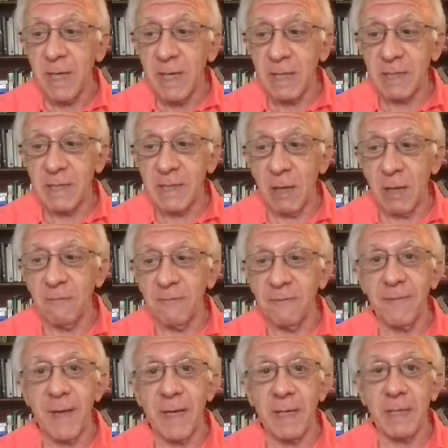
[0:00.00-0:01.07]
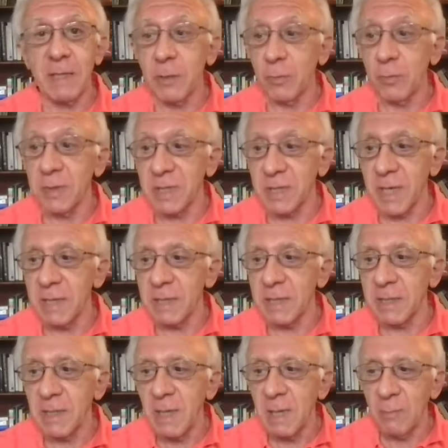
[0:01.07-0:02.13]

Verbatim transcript: itself fed into a sense